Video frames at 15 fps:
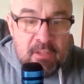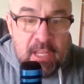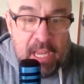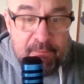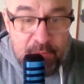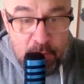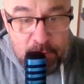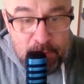
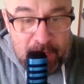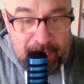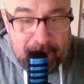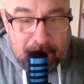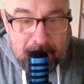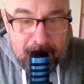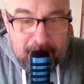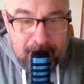If you
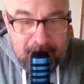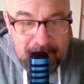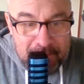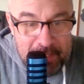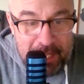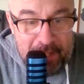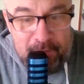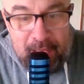think
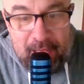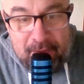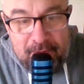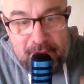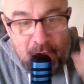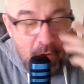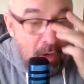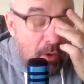that
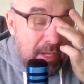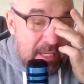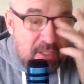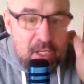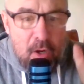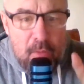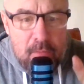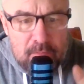okay,
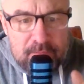so